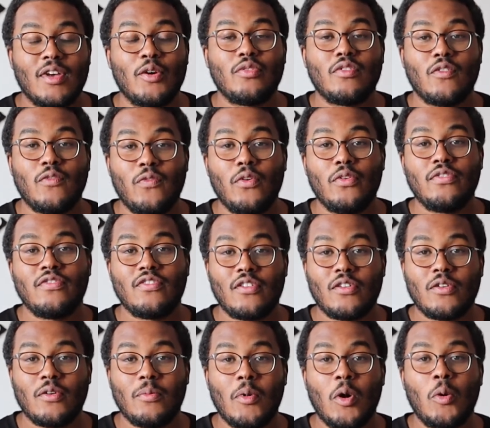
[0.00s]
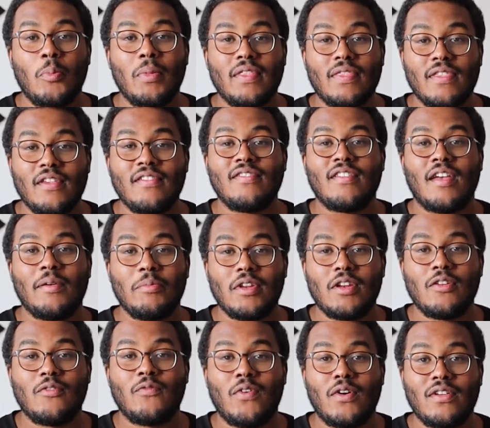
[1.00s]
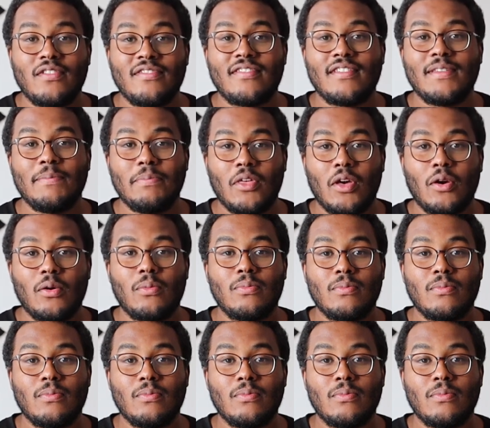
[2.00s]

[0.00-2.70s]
It was a full circle moment. This time you didn't fall asleep, though.